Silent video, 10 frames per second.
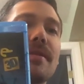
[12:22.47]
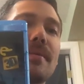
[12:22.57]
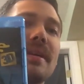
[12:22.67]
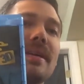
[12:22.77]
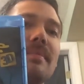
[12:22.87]

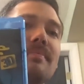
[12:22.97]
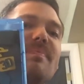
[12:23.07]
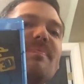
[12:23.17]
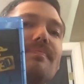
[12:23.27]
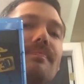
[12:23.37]
3D.
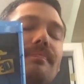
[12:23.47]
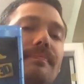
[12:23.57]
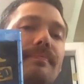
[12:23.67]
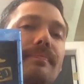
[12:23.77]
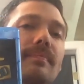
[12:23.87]

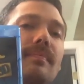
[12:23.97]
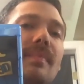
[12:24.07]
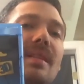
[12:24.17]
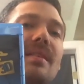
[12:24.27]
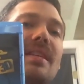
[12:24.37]

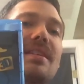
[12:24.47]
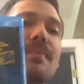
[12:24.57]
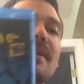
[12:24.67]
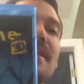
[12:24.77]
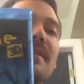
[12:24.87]
This
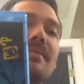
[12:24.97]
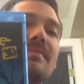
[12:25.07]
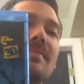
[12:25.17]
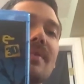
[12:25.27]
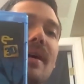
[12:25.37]
one here
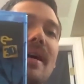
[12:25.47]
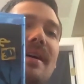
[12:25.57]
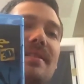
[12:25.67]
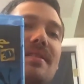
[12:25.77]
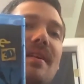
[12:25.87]

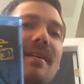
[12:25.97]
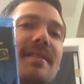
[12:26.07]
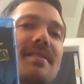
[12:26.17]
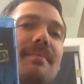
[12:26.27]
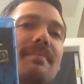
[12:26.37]
is
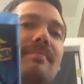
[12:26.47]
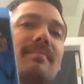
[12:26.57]
awesome.